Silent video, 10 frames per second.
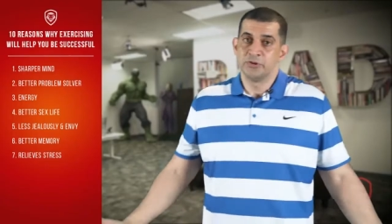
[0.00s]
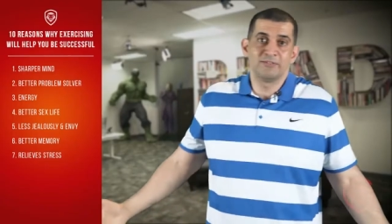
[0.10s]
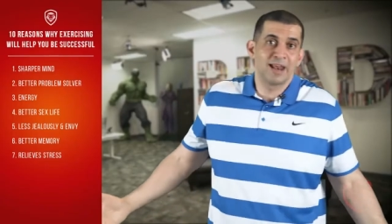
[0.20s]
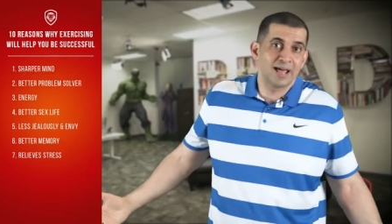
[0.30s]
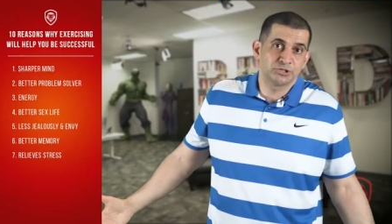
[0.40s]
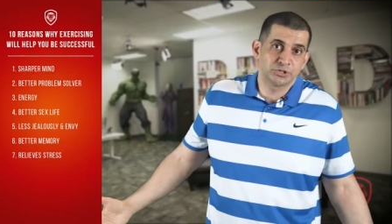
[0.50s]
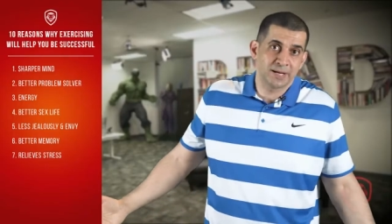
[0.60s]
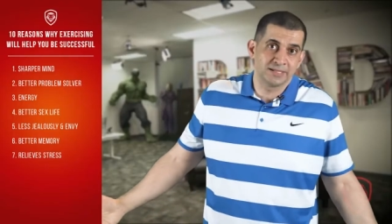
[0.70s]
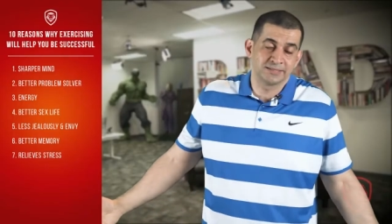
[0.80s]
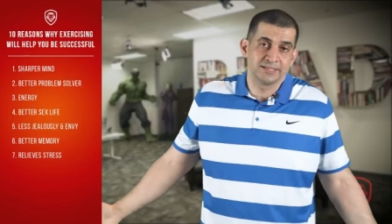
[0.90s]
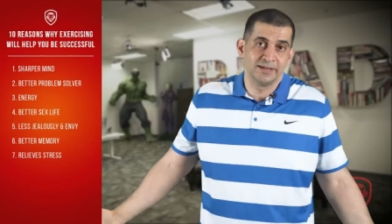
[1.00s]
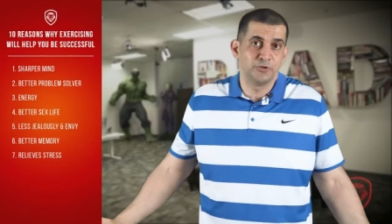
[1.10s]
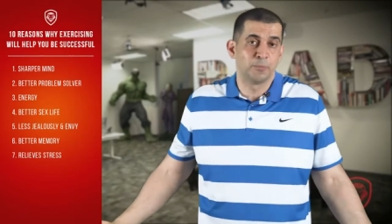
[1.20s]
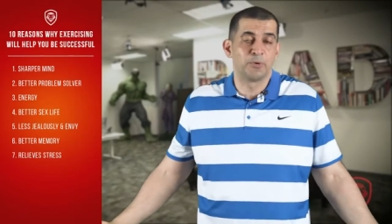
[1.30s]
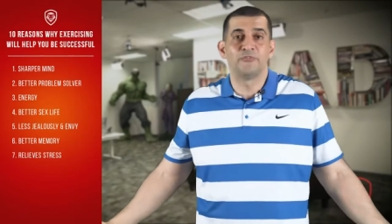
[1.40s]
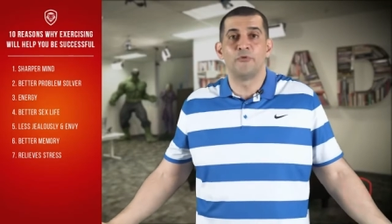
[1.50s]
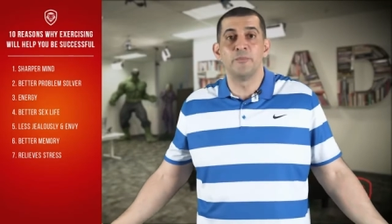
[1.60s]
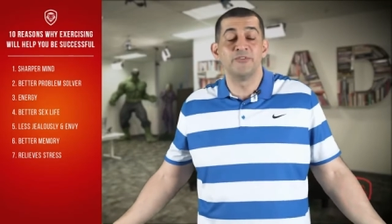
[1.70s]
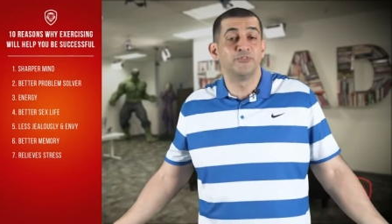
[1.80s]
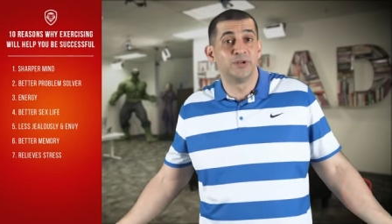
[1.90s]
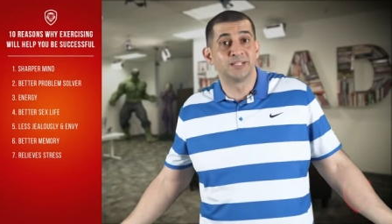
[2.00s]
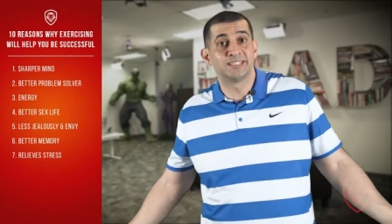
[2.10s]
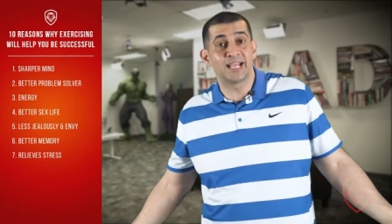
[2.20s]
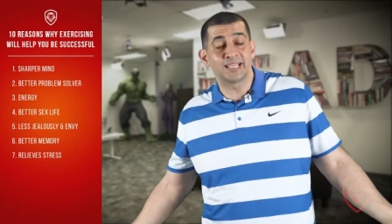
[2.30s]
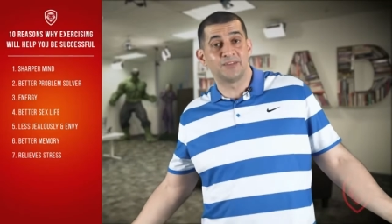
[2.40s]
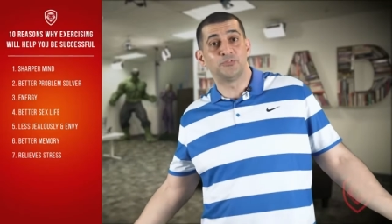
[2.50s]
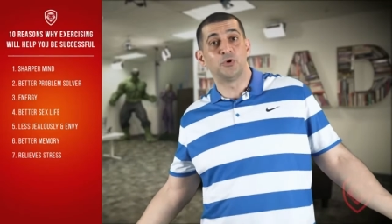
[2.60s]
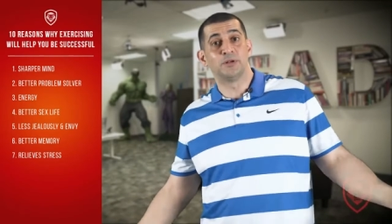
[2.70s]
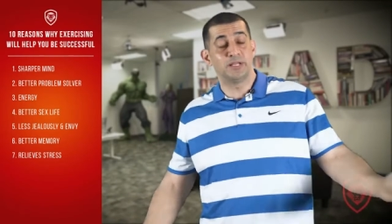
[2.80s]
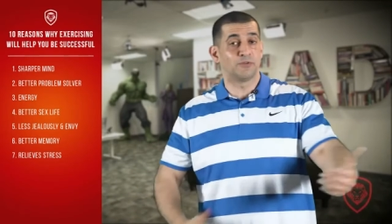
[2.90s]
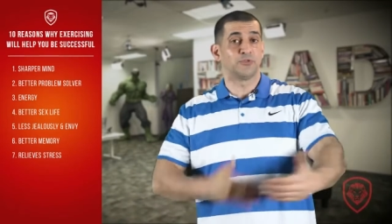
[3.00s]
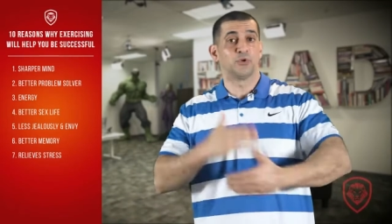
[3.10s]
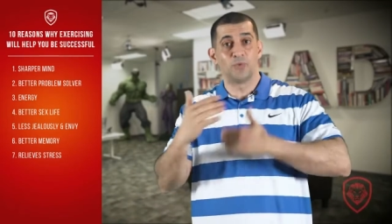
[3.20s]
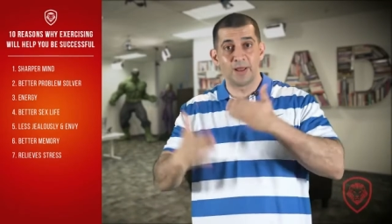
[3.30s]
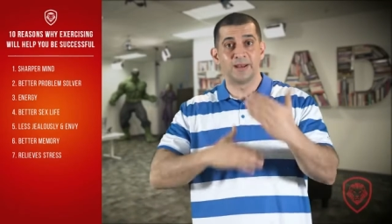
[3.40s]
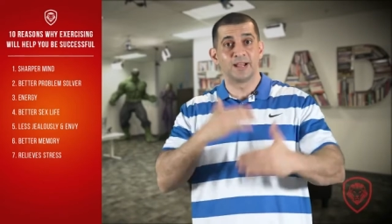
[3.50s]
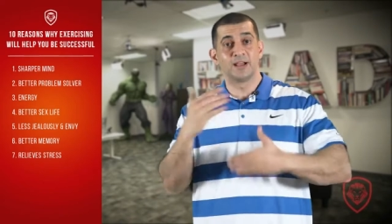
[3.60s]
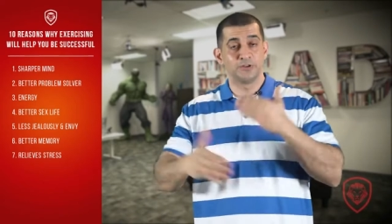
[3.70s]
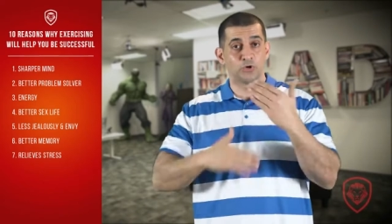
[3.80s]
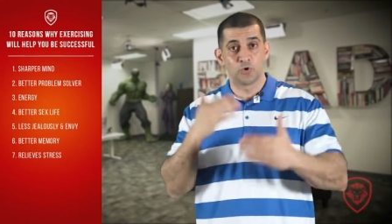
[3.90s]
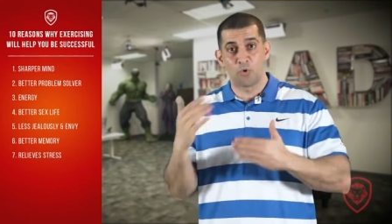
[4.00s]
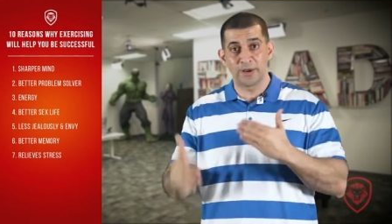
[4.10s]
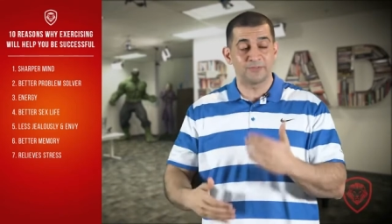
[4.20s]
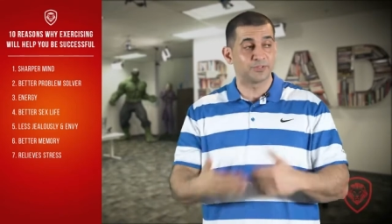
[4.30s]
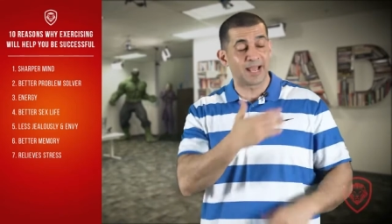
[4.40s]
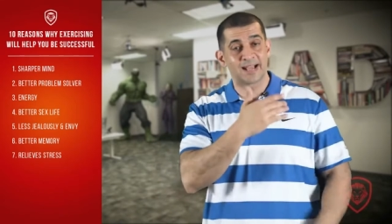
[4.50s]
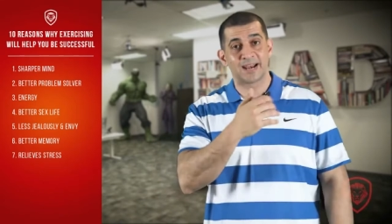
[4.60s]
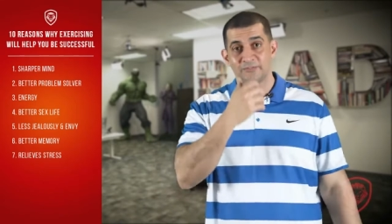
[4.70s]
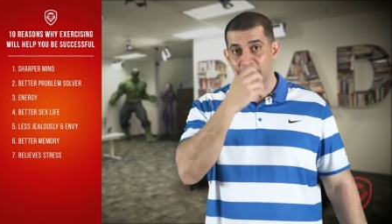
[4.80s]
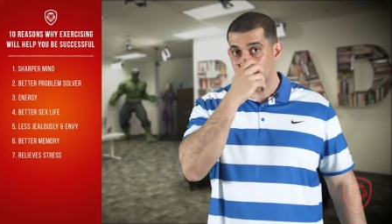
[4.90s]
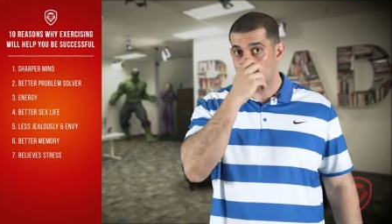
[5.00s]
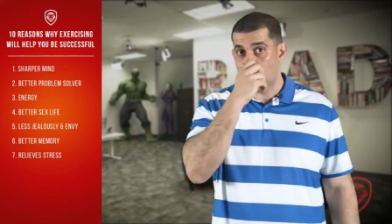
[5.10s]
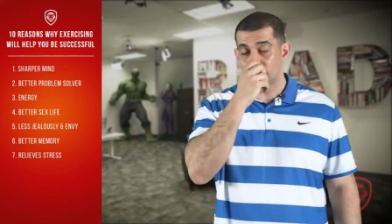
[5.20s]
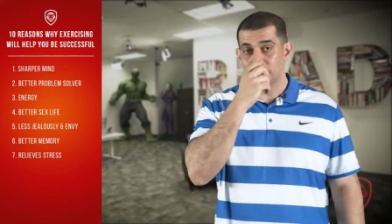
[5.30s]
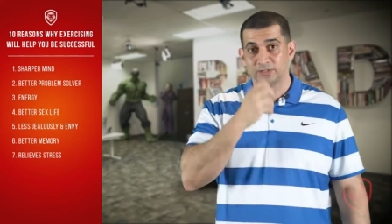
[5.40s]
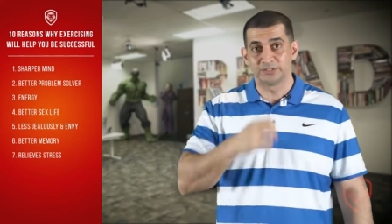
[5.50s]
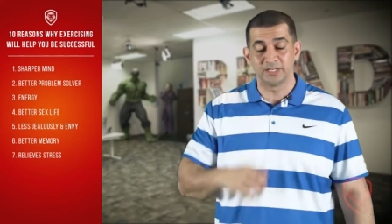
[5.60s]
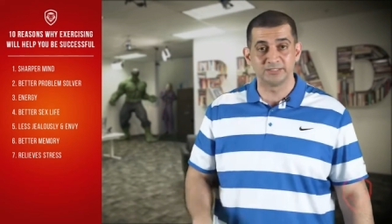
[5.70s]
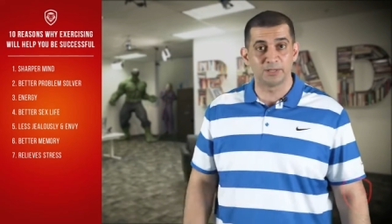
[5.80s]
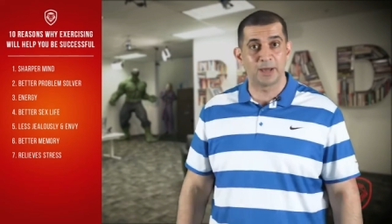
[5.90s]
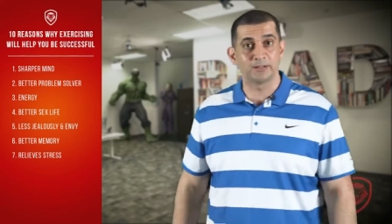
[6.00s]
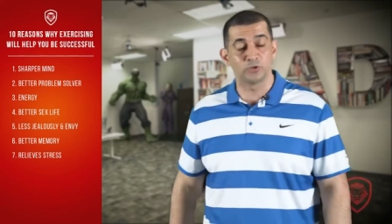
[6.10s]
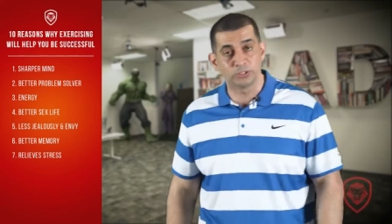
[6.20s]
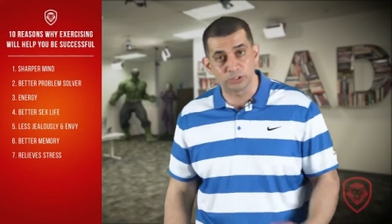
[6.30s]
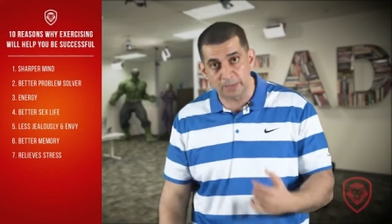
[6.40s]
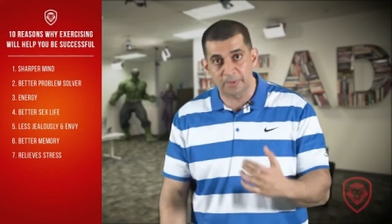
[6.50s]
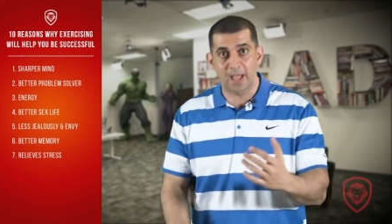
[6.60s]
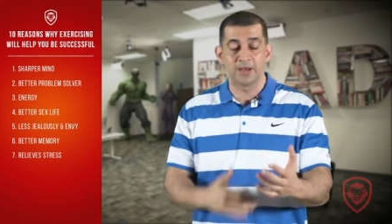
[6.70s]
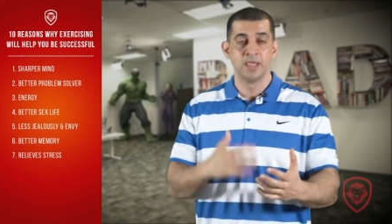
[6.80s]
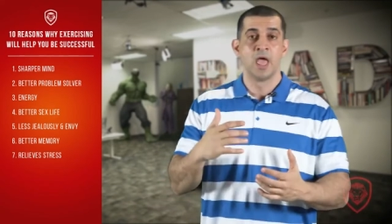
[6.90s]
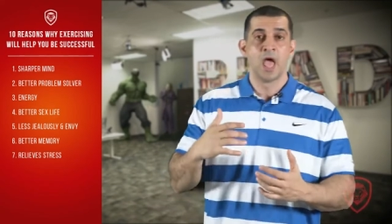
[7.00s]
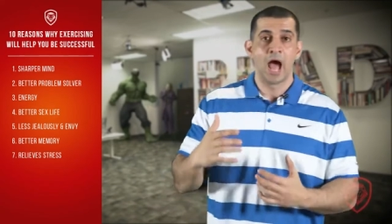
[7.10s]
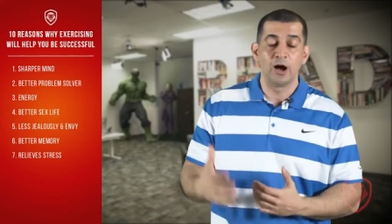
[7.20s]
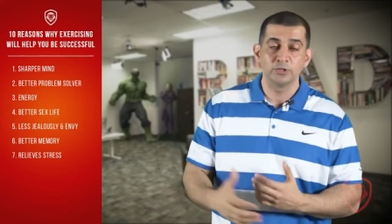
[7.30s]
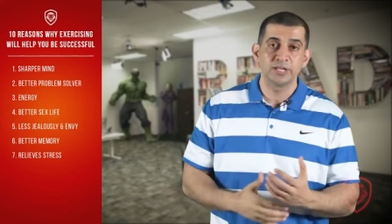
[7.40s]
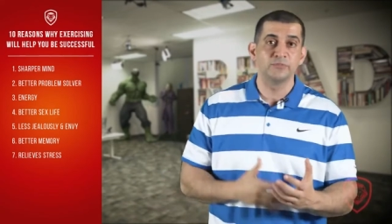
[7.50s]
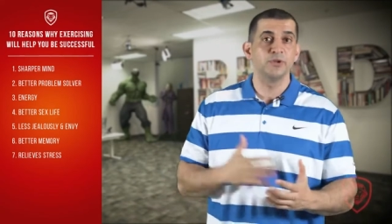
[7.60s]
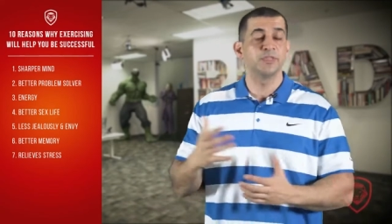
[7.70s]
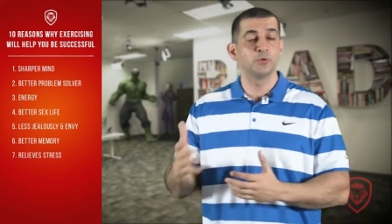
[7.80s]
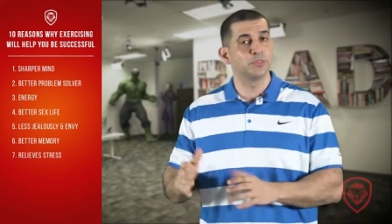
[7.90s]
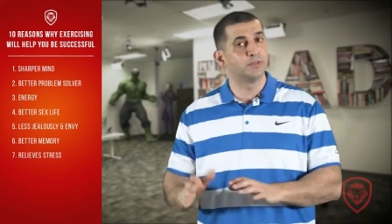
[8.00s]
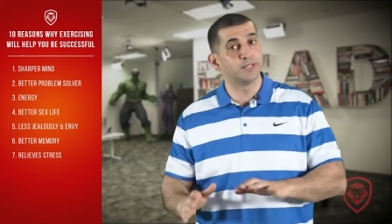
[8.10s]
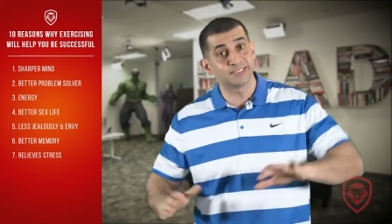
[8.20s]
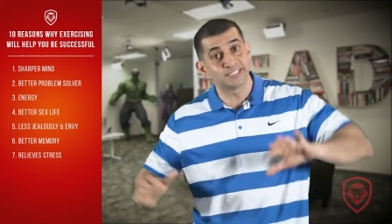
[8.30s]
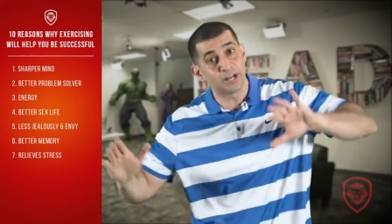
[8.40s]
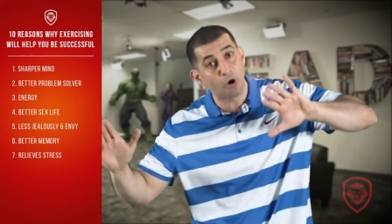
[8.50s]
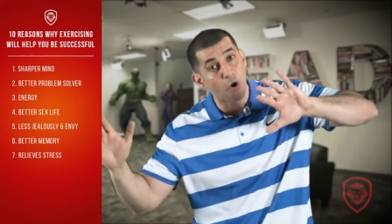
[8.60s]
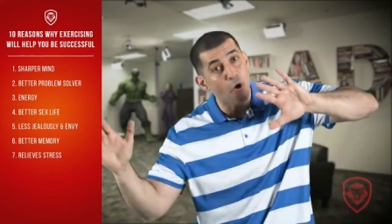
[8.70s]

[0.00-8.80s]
You have a lot of stress. If you're performing, if you're an executive, if you're a leader, if you're running a gun, you're going after it. I got a, a call earlier today. Somebody told me, says, Hey, Pat, how's everything with you? This is an